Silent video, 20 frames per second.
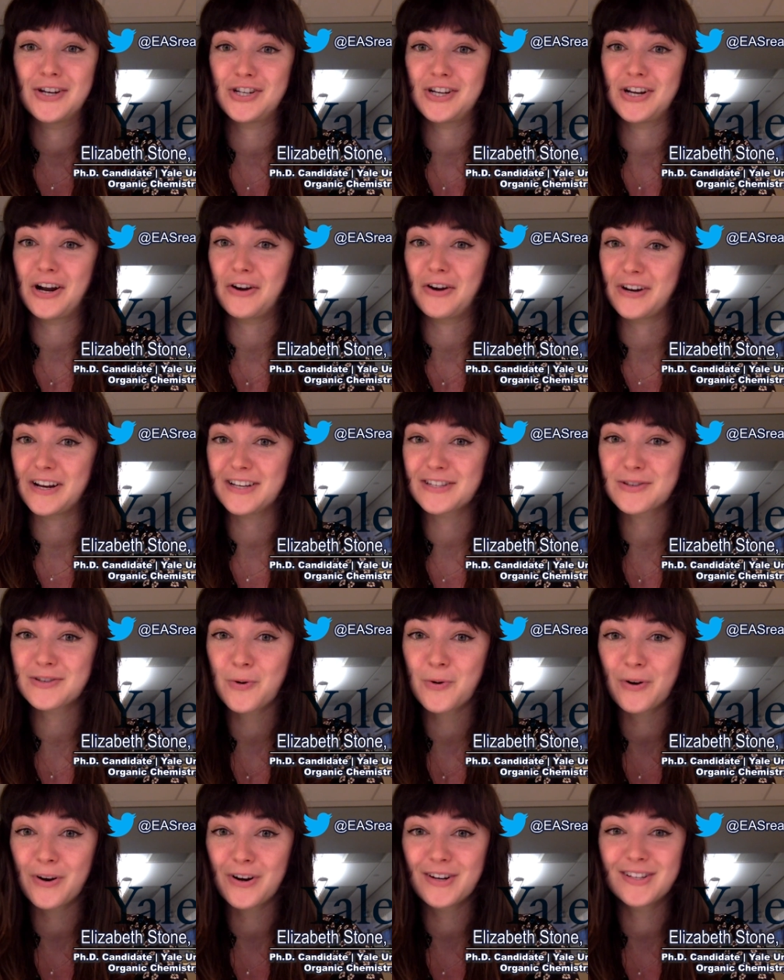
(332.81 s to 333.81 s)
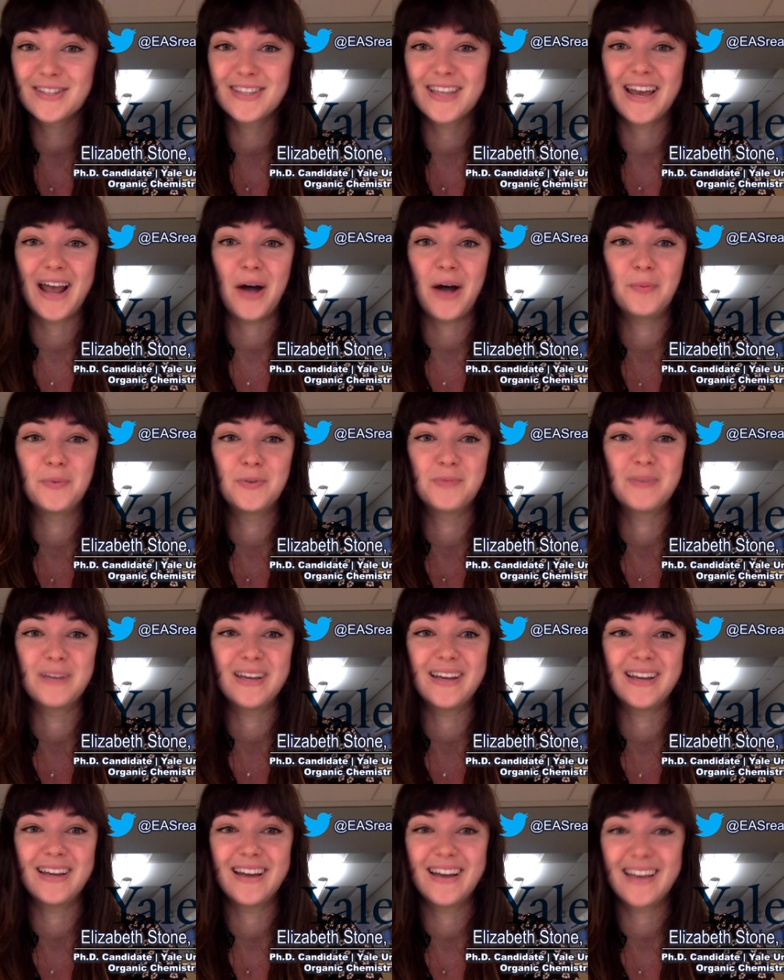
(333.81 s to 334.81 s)
GRE scores that helped
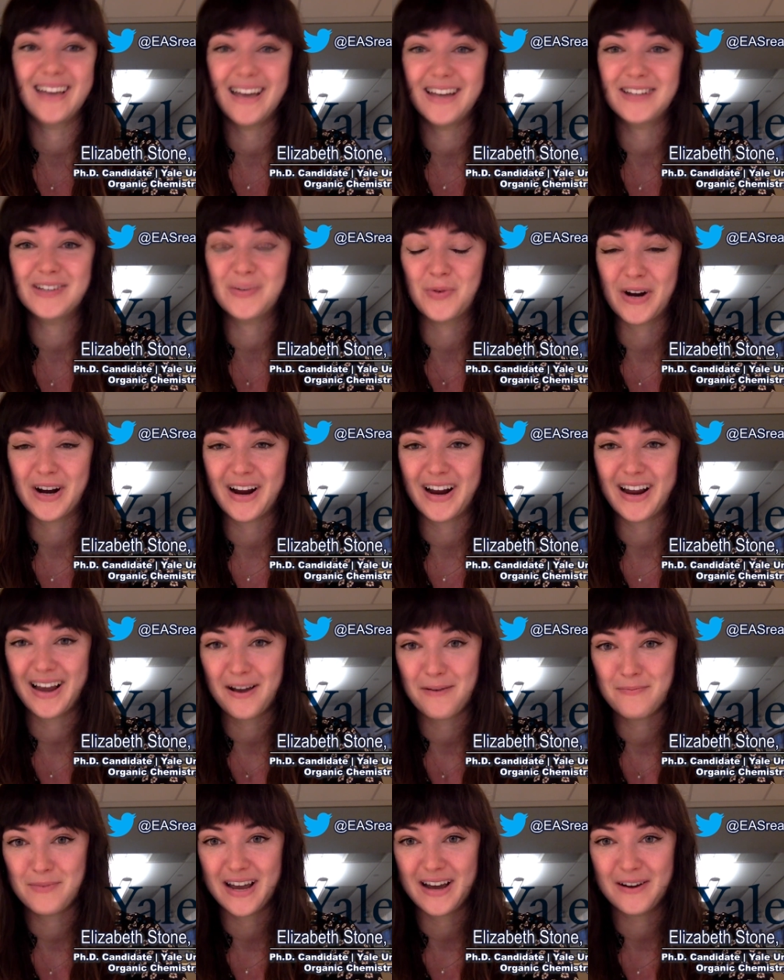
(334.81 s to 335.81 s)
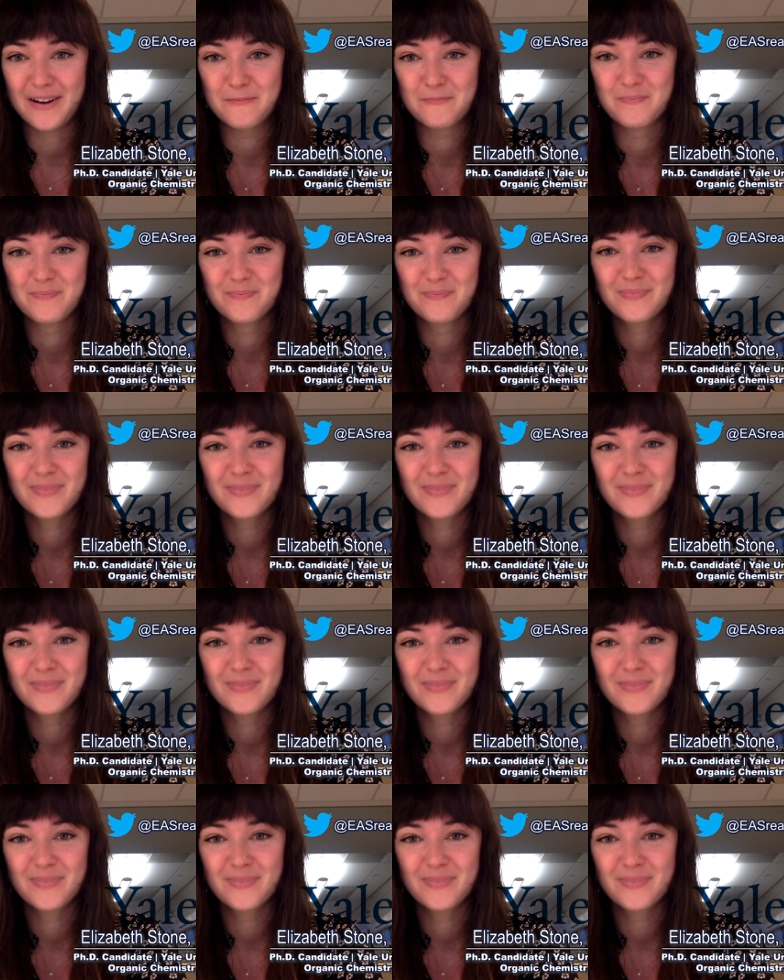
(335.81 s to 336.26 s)
me get to where I am now.